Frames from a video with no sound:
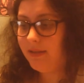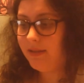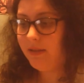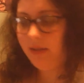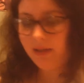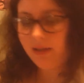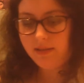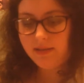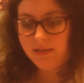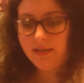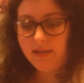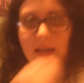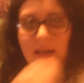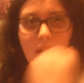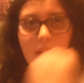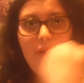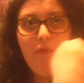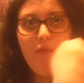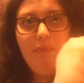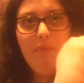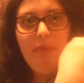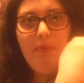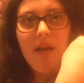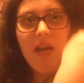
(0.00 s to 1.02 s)
That's like
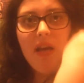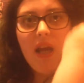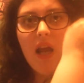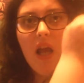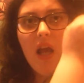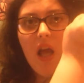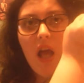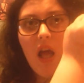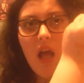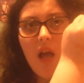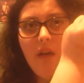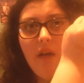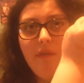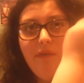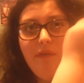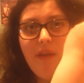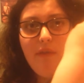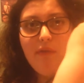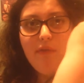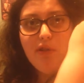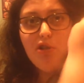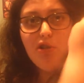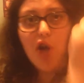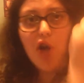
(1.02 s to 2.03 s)
flipping
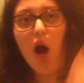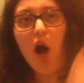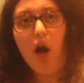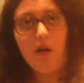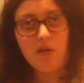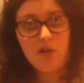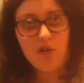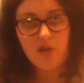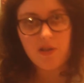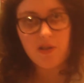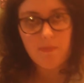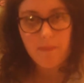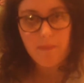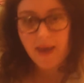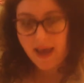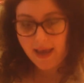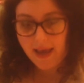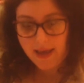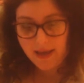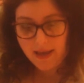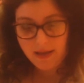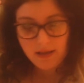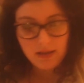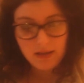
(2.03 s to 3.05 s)
very dark to
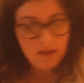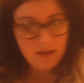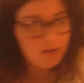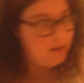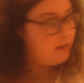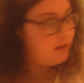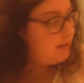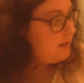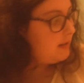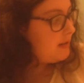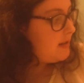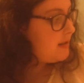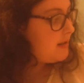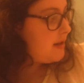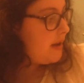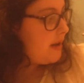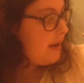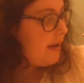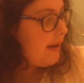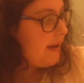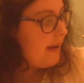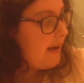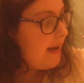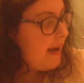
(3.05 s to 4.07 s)
me,
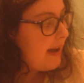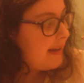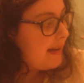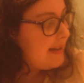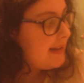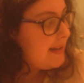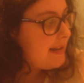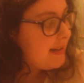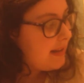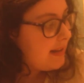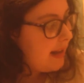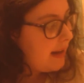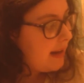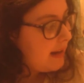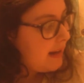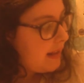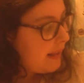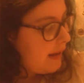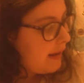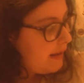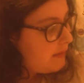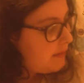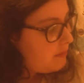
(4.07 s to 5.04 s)
so I didn't like that